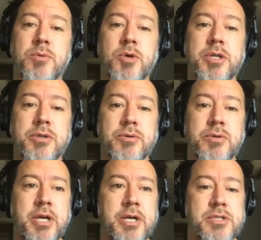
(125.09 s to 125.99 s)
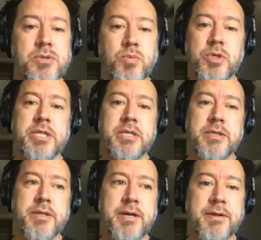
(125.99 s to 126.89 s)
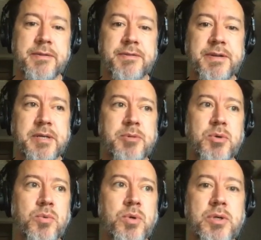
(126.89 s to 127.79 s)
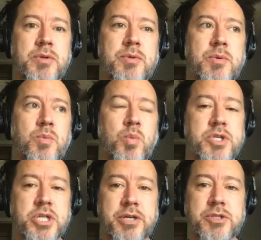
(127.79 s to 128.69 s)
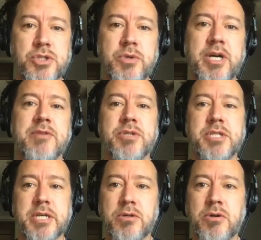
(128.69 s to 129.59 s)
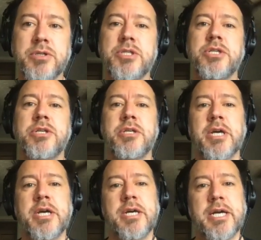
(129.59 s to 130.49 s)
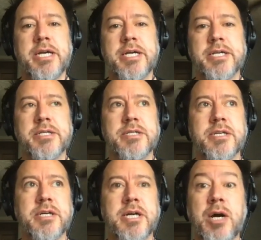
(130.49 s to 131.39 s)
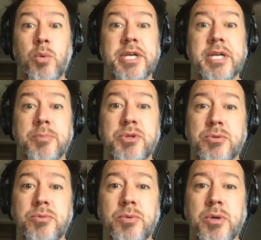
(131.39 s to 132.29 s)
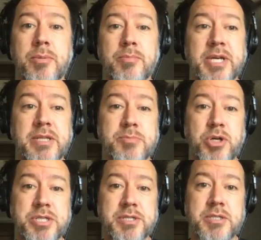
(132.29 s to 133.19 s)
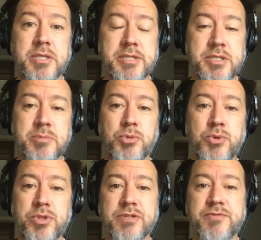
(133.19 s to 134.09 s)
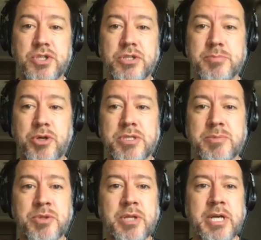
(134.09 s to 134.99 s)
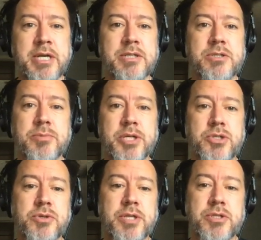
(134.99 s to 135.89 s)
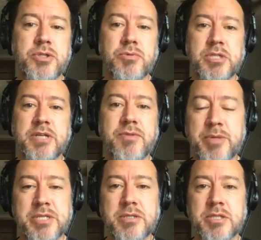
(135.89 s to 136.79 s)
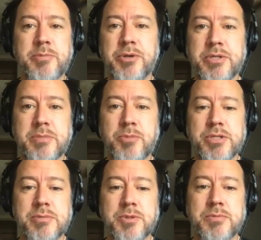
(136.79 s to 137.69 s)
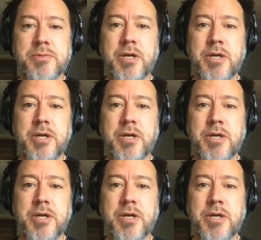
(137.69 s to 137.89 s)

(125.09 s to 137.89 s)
I want you to really think about what challenges you have with the technology and how we can help you make this process as smooth and efficient as possible to make sure that the students have the best experience possible.